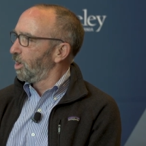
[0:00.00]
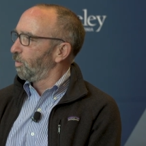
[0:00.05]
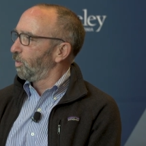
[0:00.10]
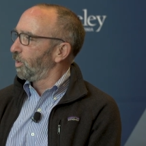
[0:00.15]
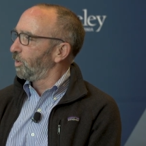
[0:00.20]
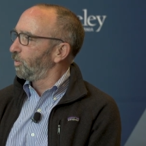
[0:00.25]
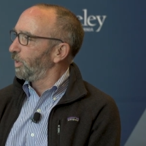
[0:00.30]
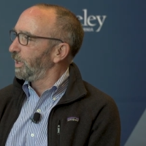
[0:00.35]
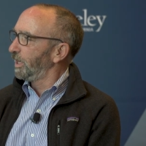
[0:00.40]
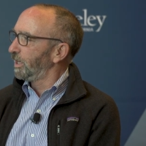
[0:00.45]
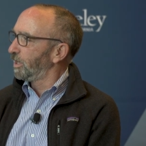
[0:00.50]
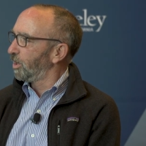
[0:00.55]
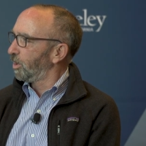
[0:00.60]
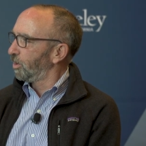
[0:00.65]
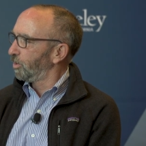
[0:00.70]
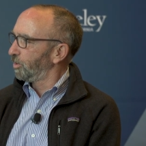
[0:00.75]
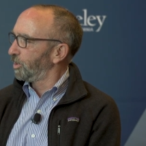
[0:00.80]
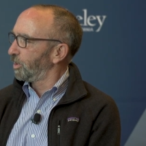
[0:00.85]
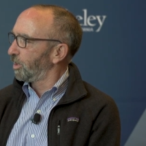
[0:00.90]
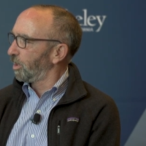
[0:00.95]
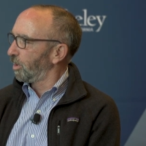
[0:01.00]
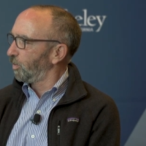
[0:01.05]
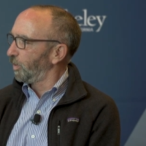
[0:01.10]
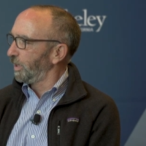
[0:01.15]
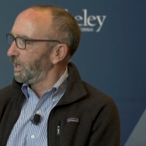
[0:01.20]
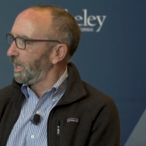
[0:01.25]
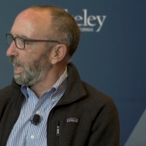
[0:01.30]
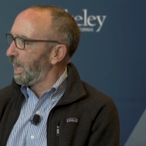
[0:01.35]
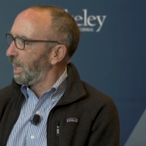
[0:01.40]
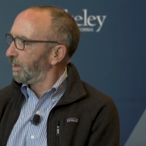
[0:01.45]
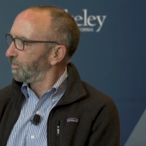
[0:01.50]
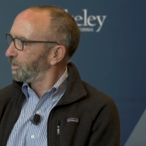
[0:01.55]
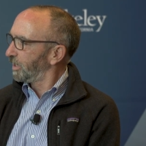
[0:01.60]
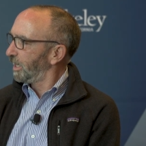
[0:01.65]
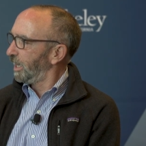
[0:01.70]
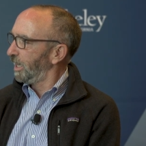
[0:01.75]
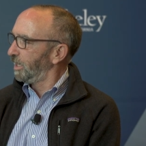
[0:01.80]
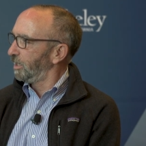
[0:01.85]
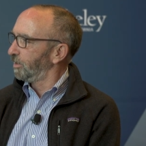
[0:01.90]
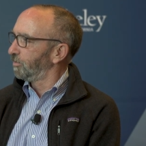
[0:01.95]
when we go there, are we
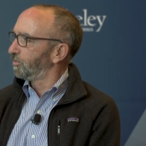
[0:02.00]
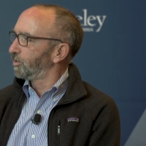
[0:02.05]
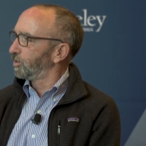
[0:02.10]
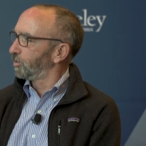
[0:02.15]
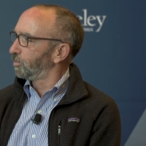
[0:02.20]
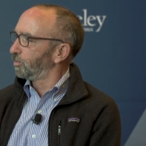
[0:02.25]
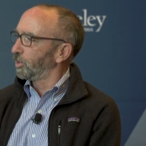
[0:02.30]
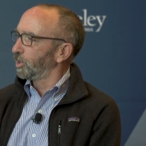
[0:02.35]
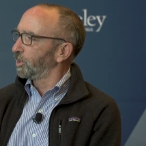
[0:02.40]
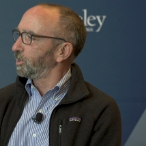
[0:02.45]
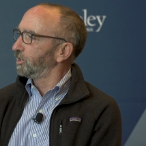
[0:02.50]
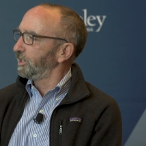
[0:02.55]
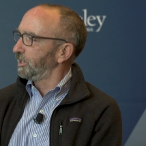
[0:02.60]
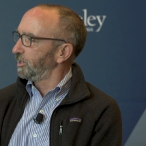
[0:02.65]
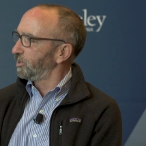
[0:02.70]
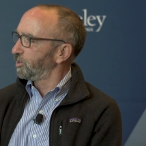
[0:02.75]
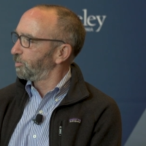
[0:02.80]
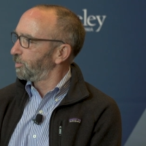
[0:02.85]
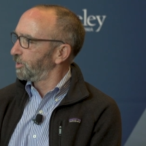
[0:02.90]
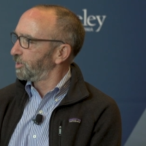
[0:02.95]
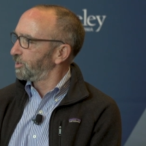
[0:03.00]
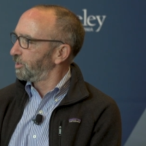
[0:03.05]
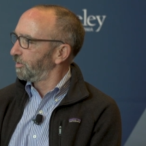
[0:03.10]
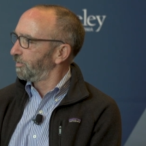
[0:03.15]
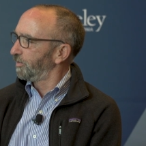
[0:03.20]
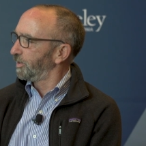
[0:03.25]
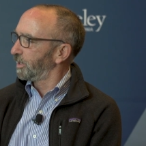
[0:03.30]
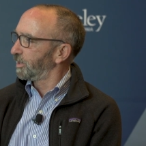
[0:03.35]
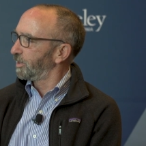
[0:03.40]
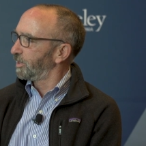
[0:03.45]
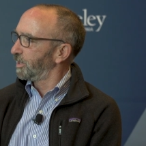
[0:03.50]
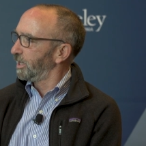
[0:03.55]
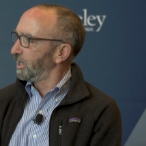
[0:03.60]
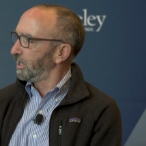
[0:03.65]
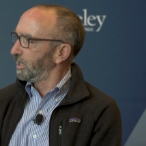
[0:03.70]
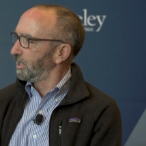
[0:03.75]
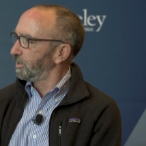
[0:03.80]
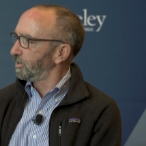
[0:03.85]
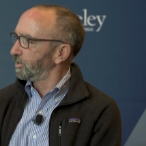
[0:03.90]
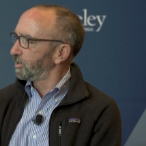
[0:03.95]
advocating for Berkeley specific
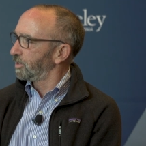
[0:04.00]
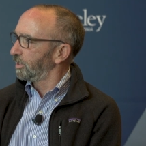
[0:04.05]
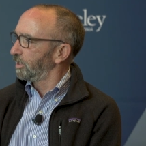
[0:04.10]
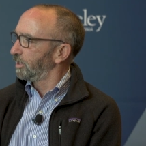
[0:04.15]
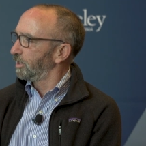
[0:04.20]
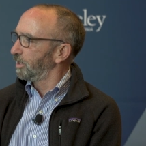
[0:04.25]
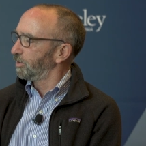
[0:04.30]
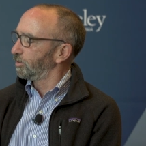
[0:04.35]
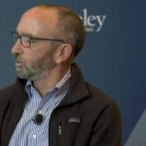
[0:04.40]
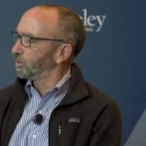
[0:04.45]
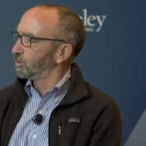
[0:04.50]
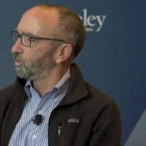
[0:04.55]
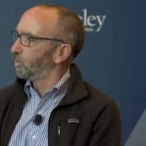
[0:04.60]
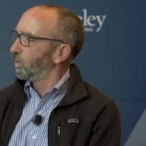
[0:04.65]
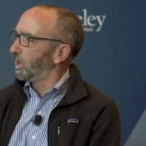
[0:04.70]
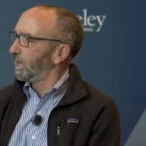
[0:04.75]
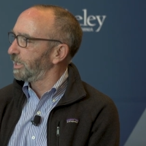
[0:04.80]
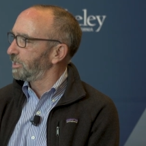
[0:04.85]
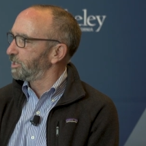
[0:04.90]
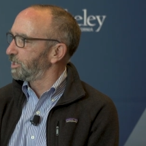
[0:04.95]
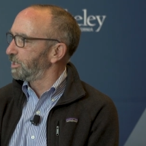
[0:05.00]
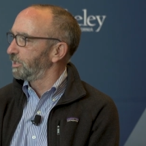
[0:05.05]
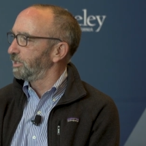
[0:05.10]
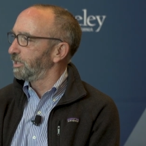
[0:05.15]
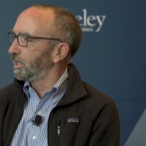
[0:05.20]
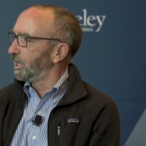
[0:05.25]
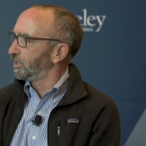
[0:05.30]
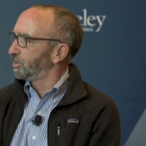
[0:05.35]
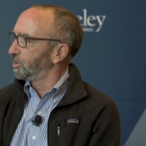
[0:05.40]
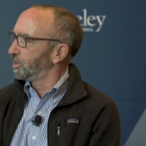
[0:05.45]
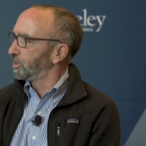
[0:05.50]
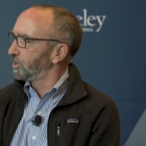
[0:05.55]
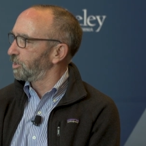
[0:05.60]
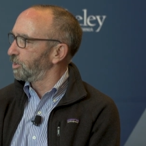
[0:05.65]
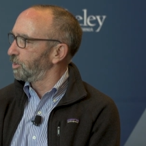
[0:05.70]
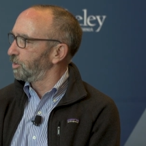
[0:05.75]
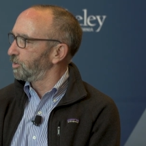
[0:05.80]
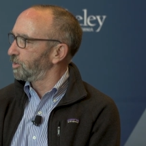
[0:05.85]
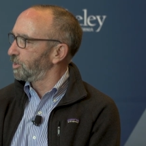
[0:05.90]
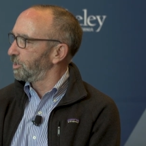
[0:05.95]
things? In other words, why is it not just
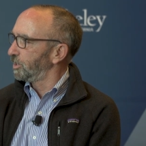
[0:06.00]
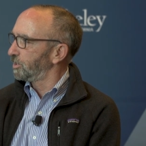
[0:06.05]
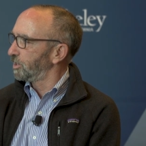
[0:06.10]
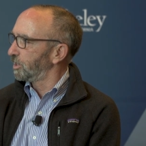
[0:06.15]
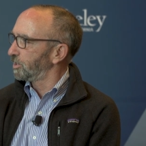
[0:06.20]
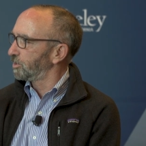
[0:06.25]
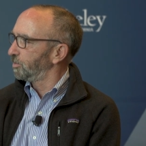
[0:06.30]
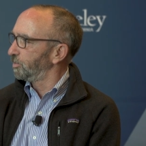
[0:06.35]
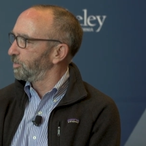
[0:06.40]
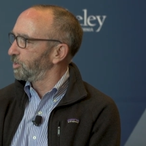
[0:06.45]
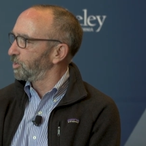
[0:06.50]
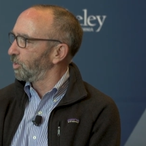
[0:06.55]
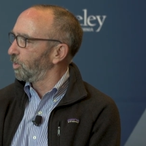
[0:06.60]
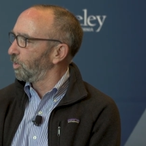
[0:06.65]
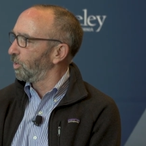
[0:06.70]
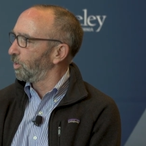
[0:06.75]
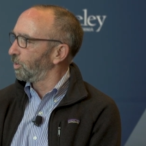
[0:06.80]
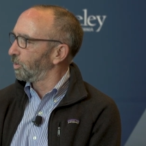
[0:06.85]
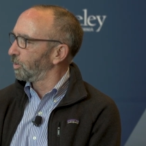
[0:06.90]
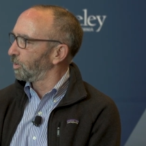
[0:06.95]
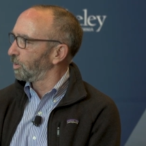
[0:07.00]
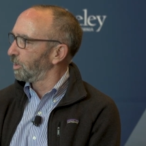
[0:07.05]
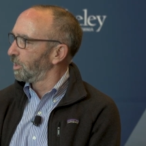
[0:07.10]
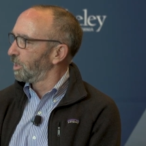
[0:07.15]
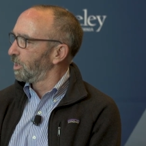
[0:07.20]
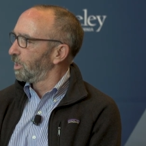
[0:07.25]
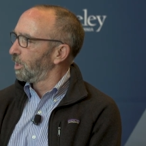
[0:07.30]
the UC system as a whole?